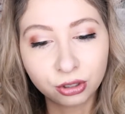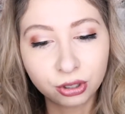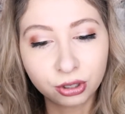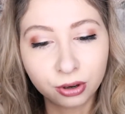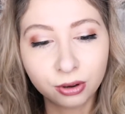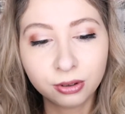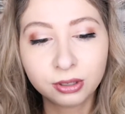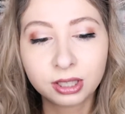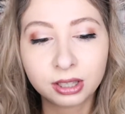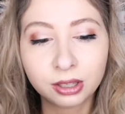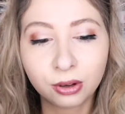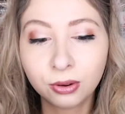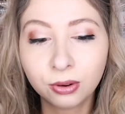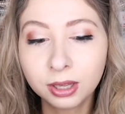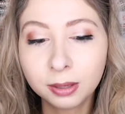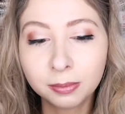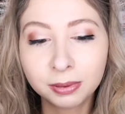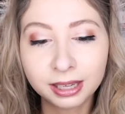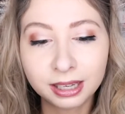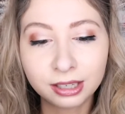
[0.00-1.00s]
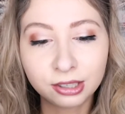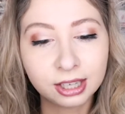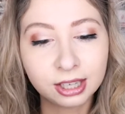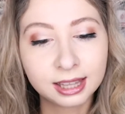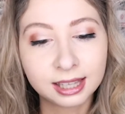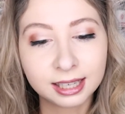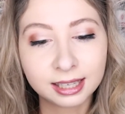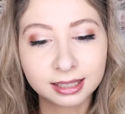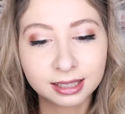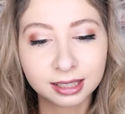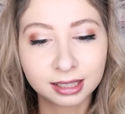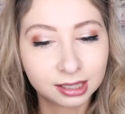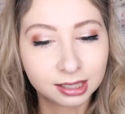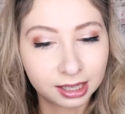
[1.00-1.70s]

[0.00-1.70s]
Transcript: she goes to the only place she thinks is